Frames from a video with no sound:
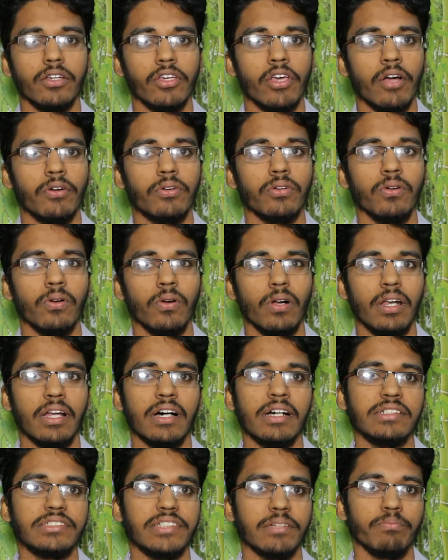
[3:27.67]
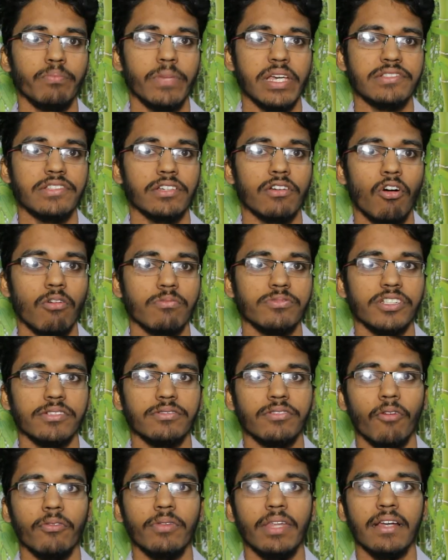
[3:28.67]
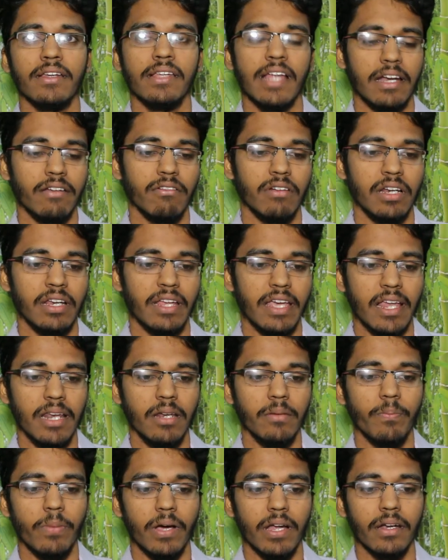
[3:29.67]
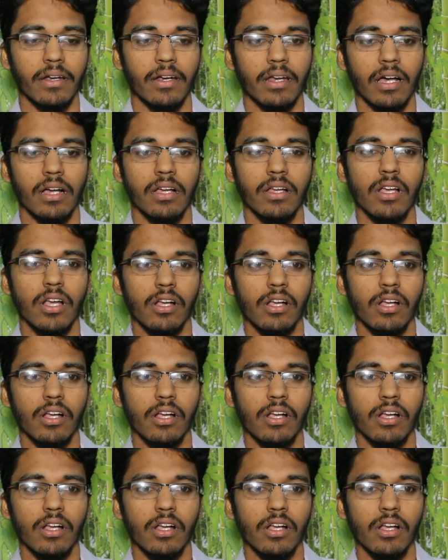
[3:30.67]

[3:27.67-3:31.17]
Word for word: you have to learn some basic concepts of that that will help and uh,